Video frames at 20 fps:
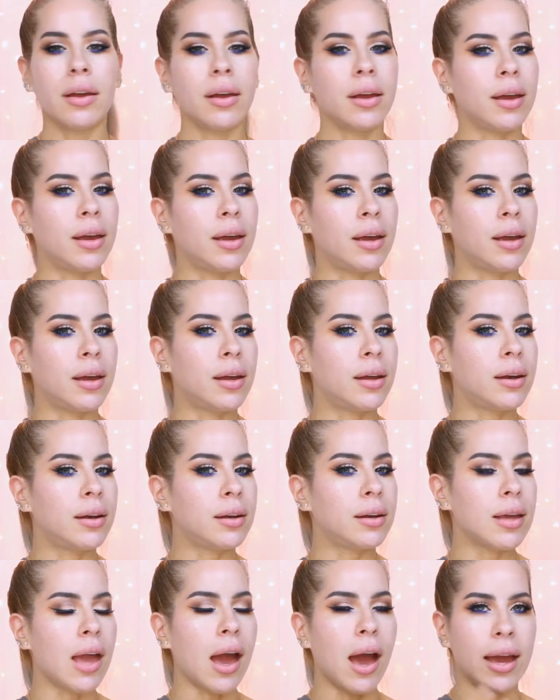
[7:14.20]

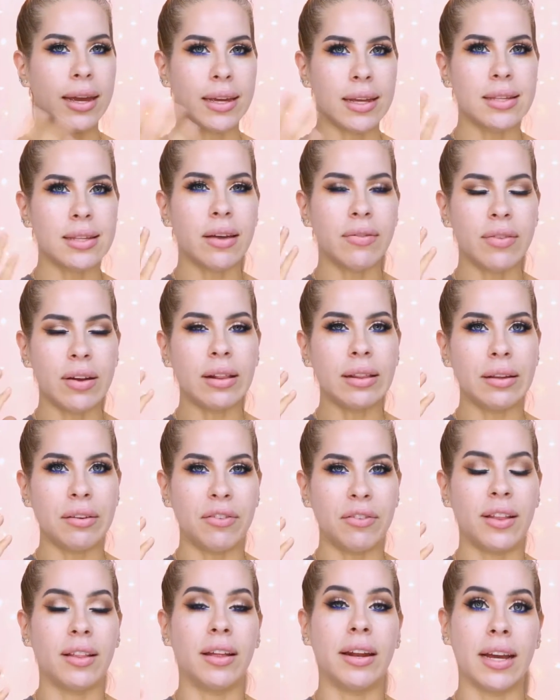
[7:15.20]
And yeah, I can definitely
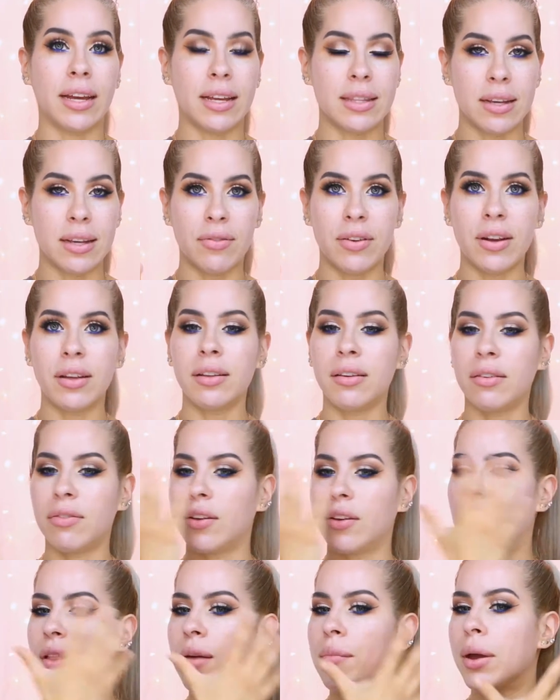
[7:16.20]
feel it. I can definitely
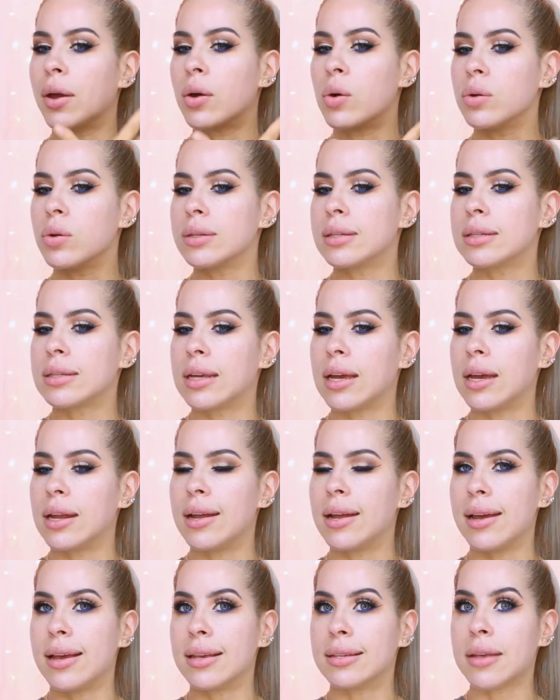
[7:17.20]
feel that my whole skin
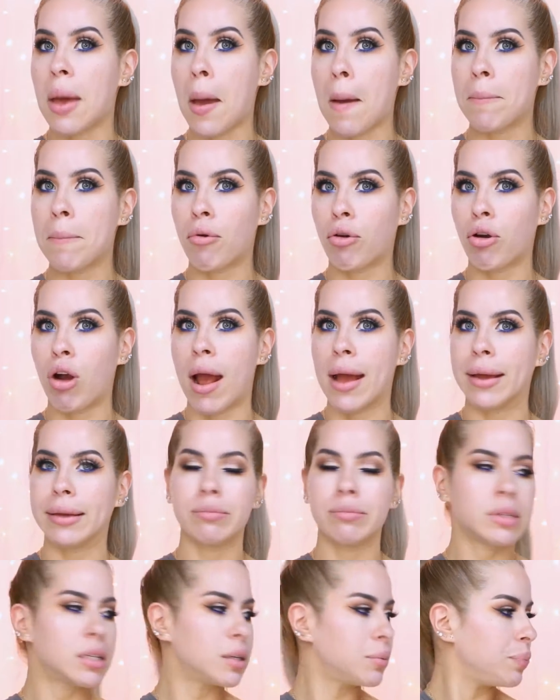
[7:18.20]
is
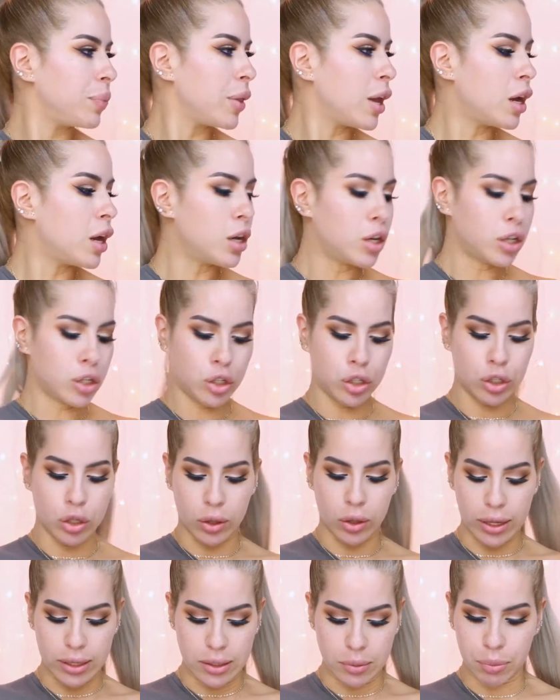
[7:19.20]
primed.
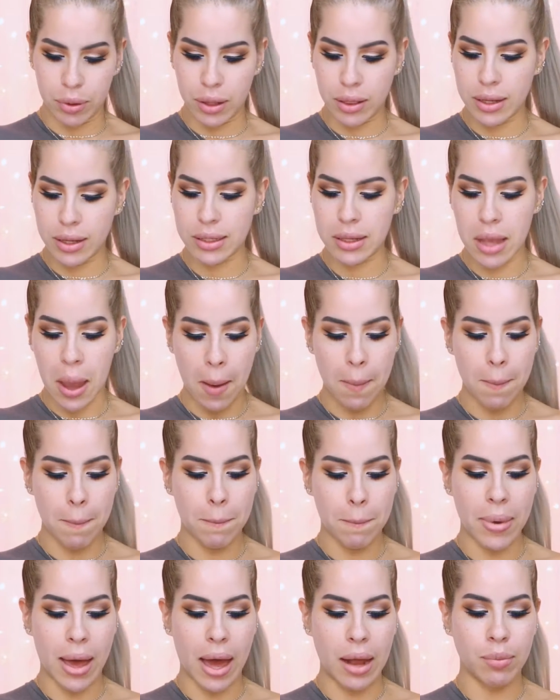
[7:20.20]
So let's put this
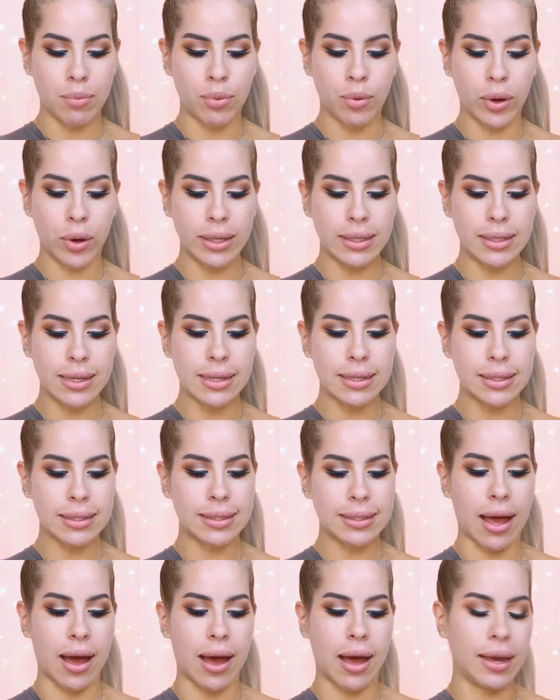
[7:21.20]
bad boy to the
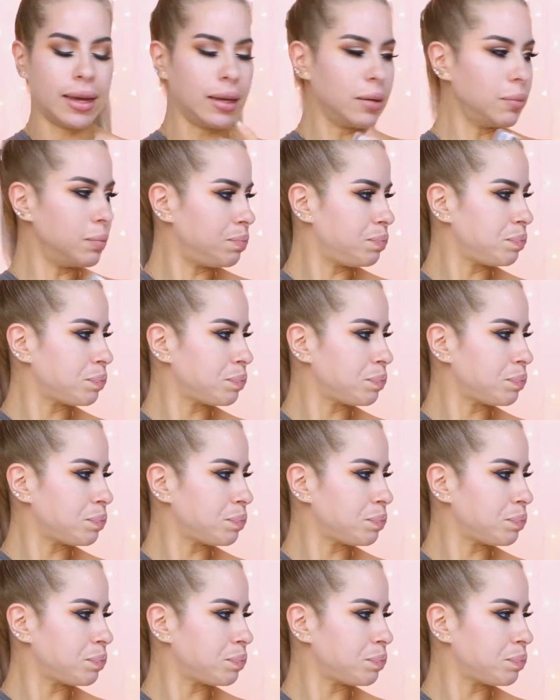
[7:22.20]
side.